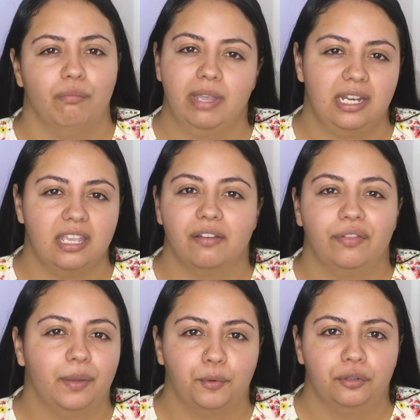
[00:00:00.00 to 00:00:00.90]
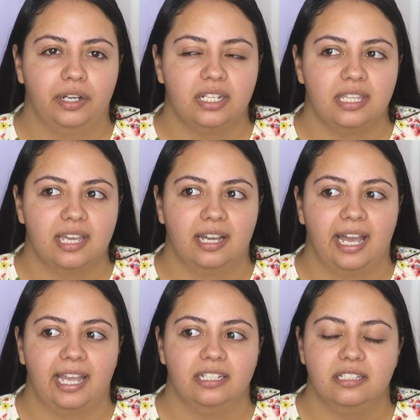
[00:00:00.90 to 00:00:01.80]
many of them already
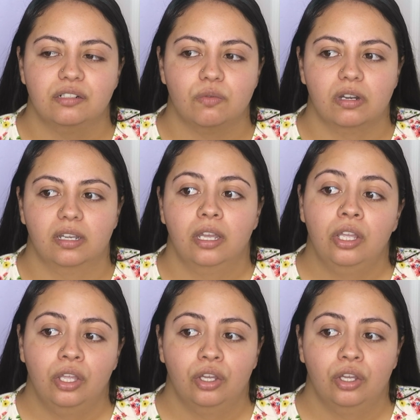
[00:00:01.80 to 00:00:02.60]
that I didn't want to